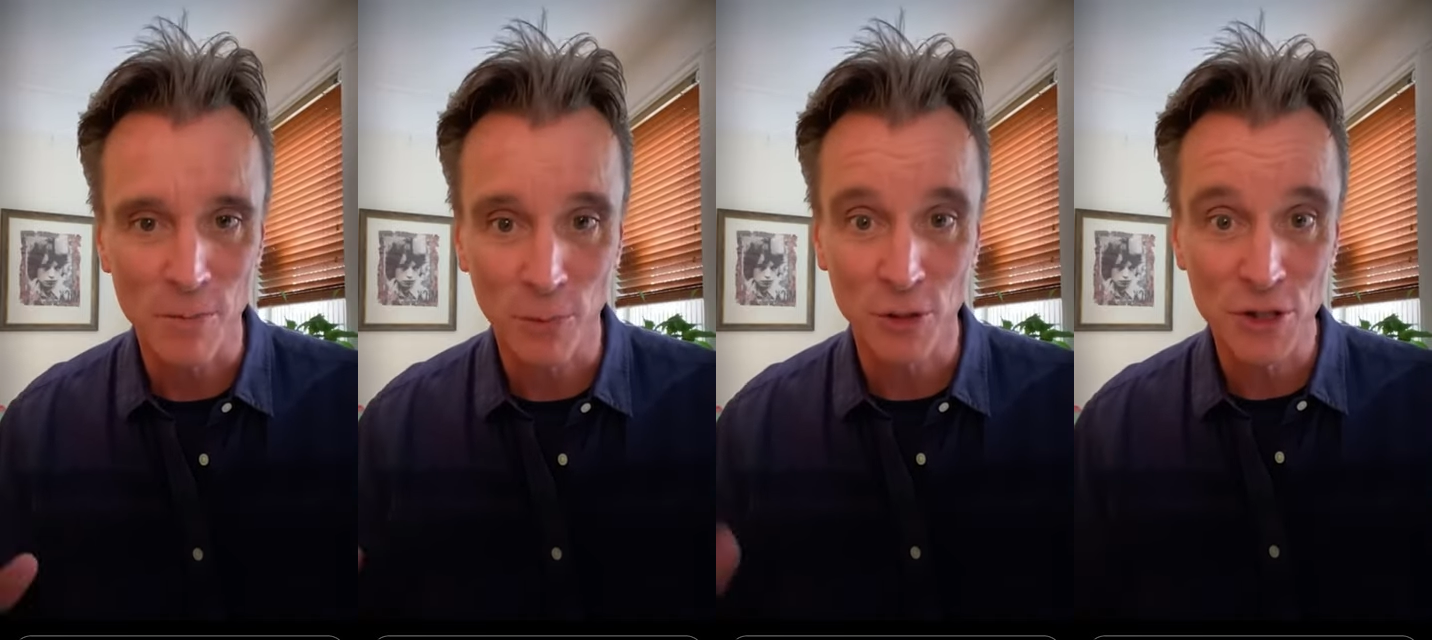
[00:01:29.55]

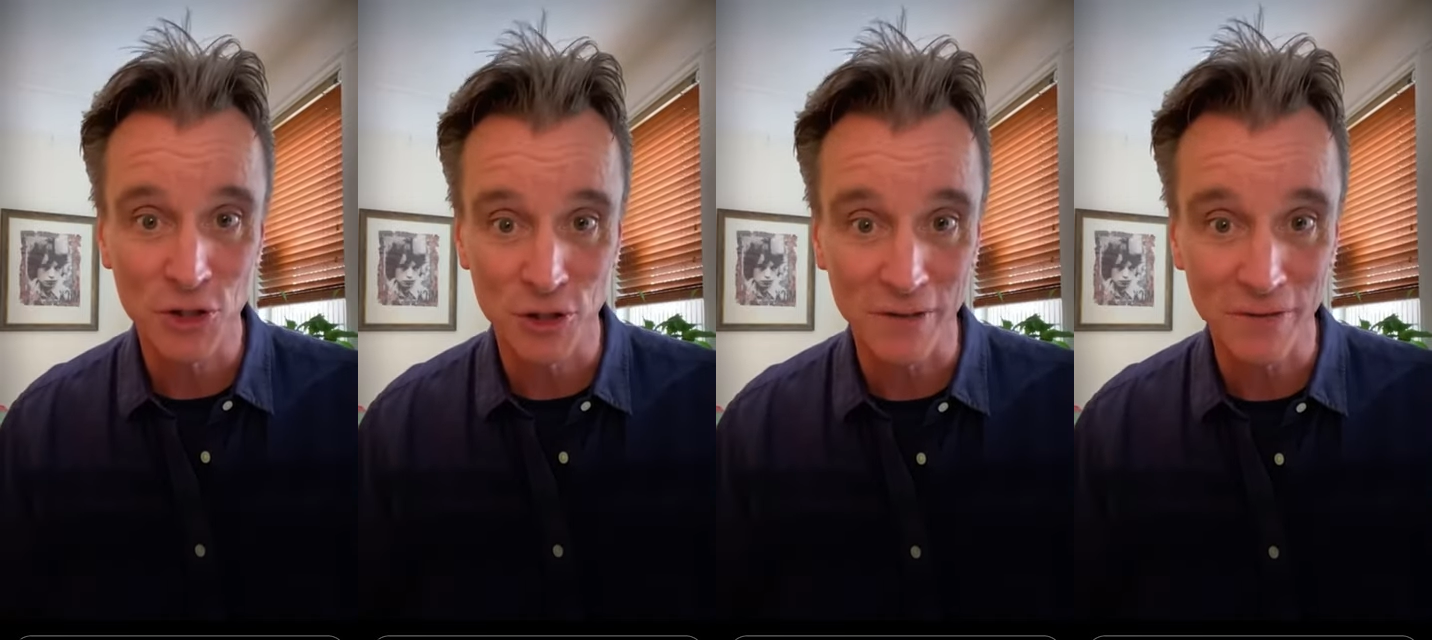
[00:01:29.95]

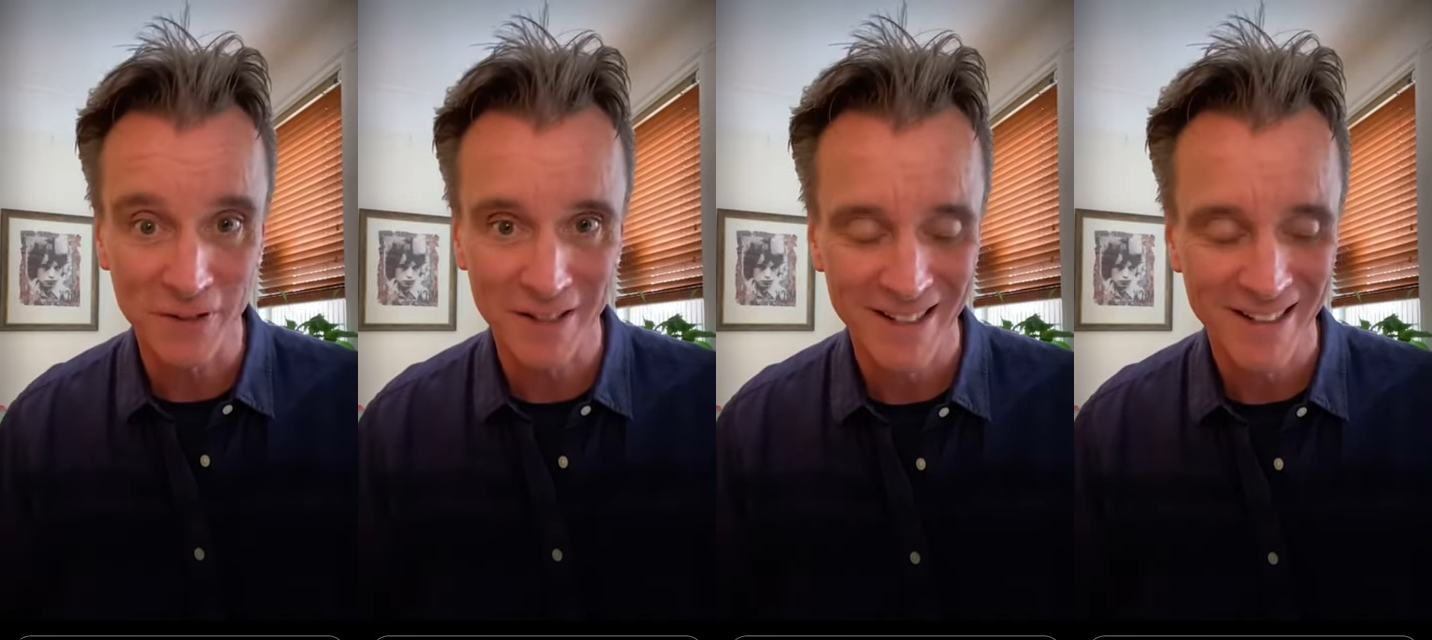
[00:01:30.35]

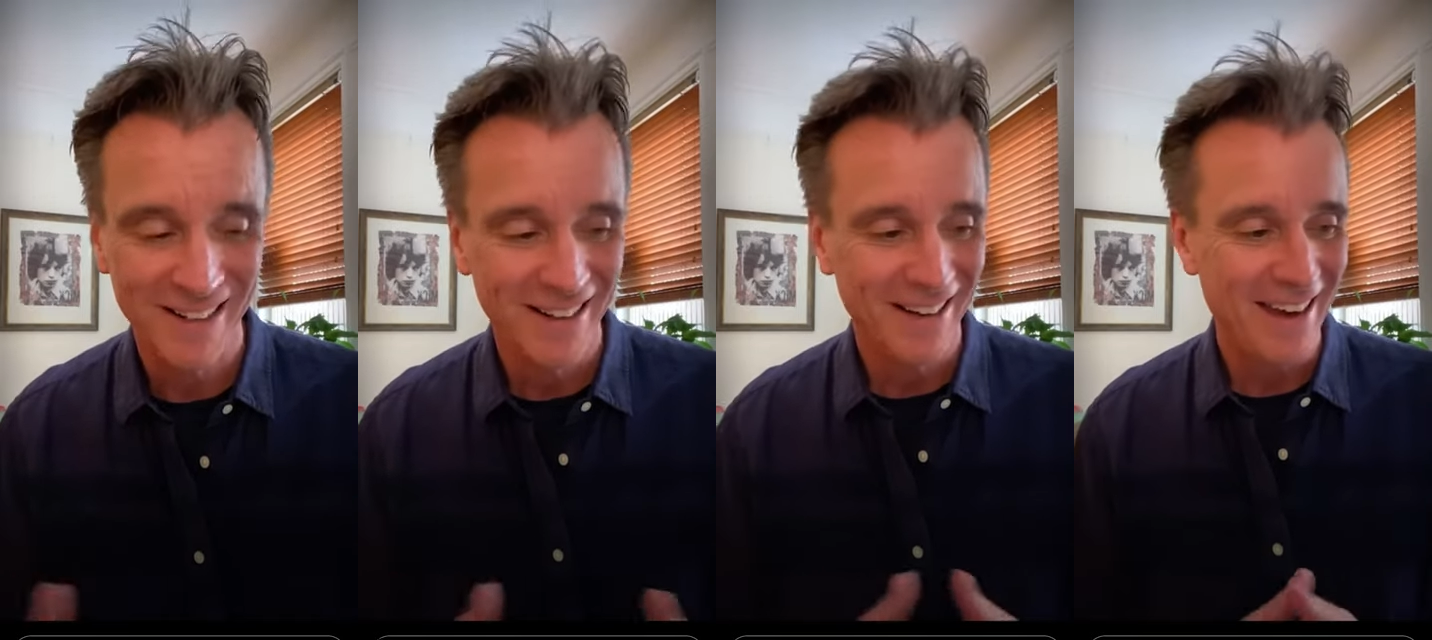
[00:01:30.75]
pre-shift,
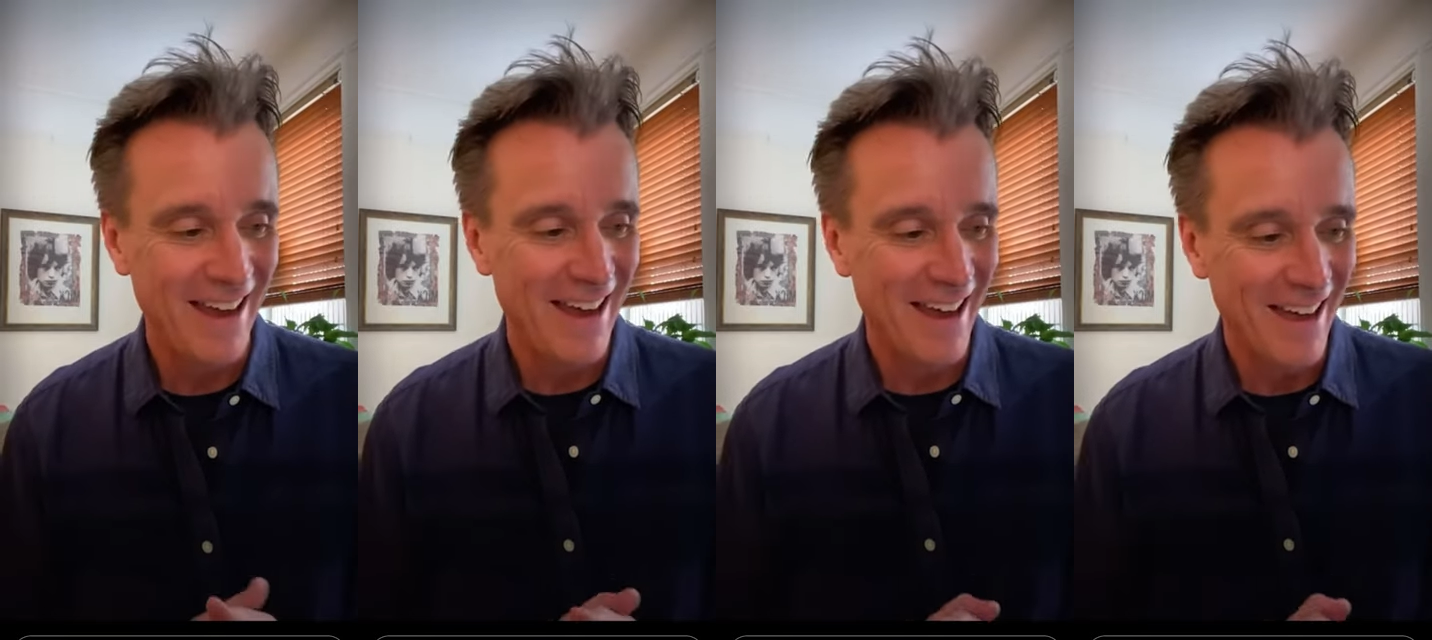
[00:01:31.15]

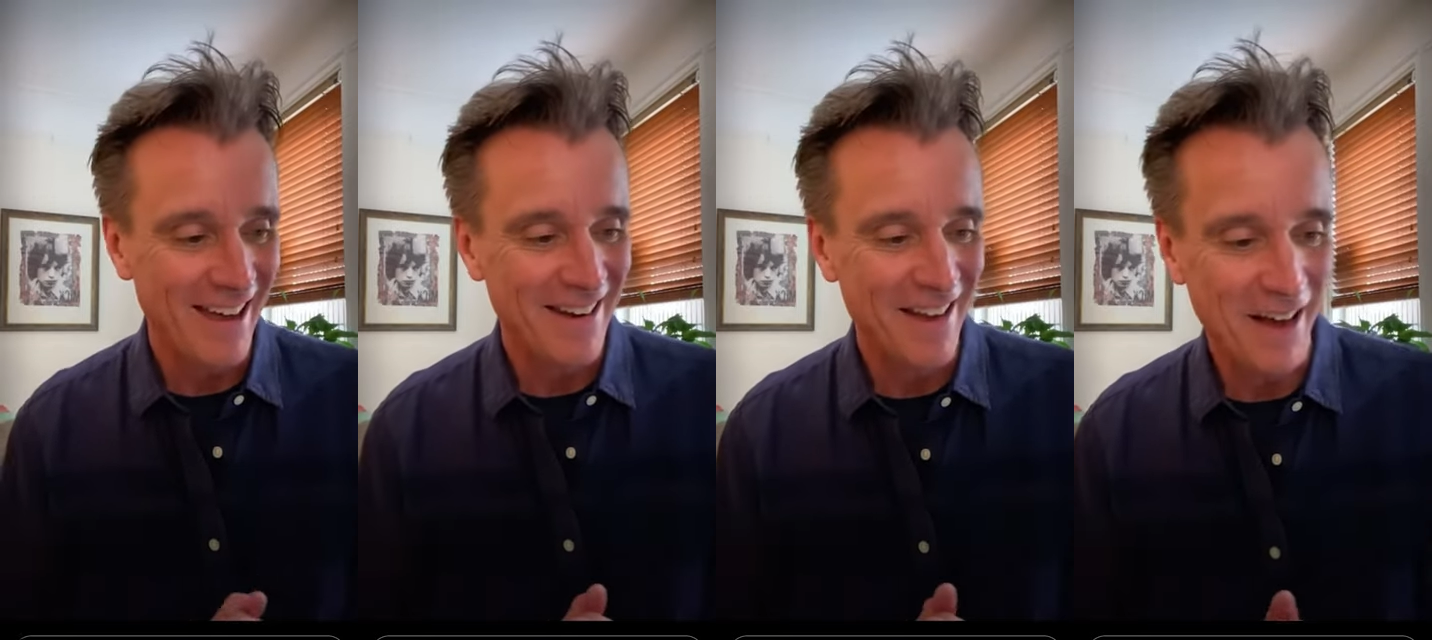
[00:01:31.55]

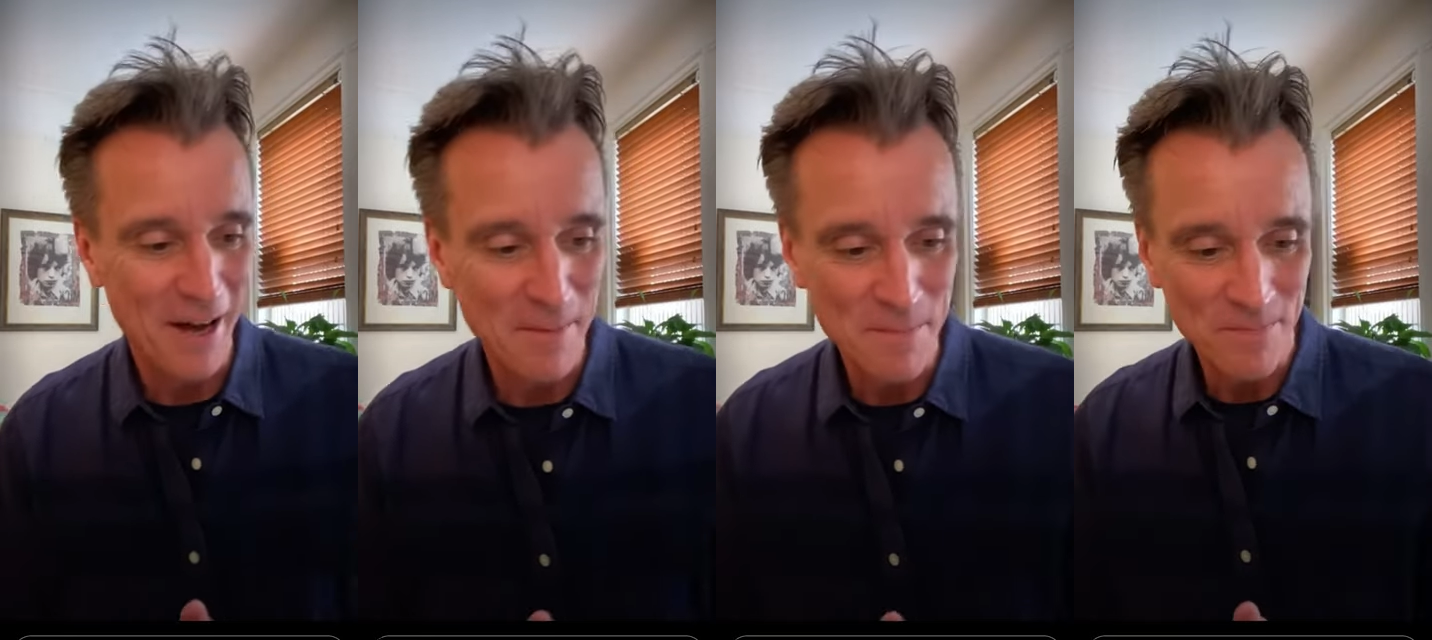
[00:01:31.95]
and
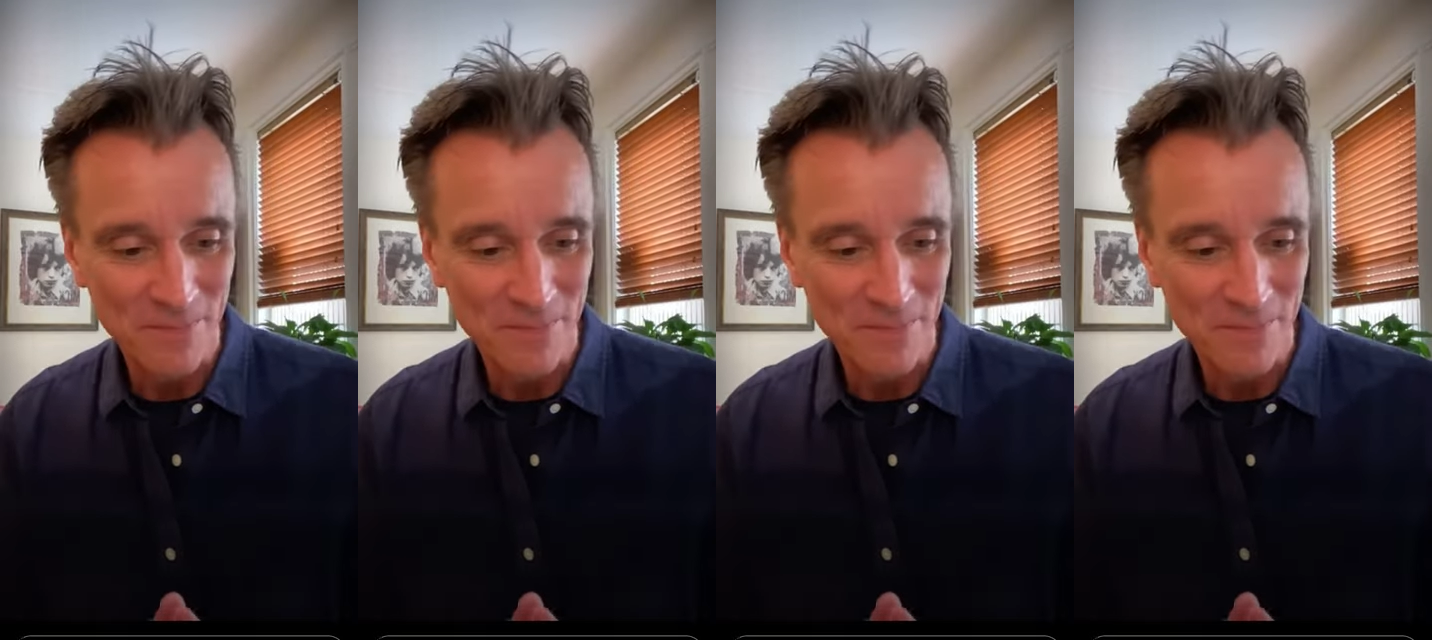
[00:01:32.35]
um,